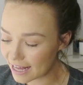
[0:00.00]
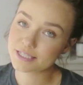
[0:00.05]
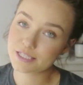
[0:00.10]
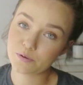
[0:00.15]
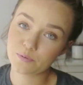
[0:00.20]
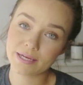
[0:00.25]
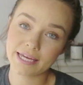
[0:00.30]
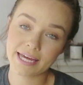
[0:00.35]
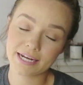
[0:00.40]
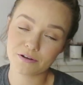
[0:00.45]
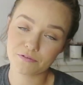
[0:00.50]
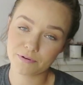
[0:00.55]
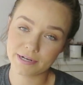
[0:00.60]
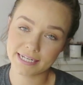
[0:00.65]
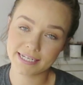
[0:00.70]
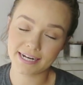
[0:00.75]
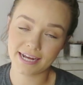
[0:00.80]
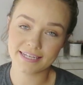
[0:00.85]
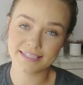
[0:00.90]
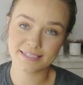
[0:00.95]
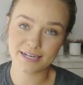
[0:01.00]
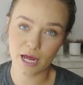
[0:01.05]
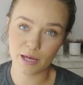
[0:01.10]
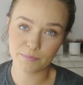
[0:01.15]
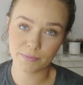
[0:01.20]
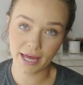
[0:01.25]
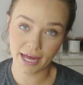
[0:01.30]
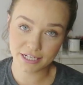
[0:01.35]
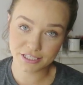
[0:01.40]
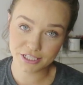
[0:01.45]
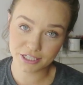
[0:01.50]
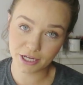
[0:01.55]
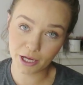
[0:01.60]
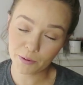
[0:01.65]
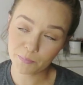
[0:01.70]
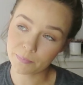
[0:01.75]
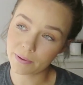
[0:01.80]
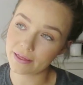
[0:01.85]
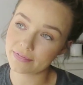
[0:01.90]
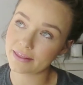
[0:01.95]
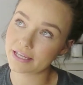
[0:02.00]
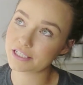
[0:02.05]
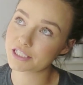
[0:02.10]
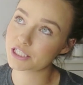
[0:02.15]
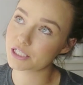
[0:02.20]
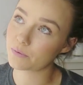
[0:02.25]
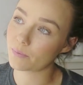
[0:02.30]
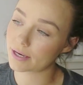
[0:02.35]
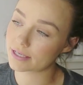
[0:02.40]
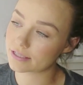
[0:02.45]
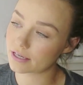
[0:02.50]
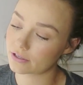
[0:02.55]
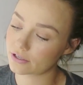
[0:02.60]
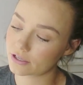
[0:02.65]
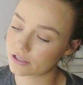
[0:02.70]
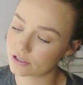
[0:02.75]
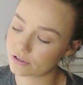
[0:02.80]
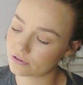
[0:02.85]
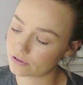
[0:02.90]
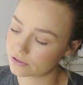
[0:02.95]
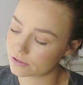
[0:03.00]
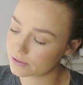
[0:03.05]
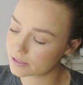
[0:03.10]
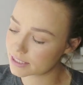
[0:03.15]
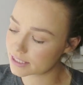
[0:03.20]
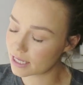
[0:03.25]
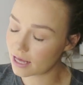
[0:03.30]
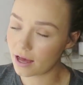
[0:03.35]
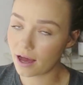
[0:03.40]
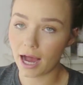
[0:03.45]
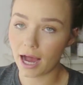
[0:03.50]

So we had a really nice time catching up, and then she went on her cruise.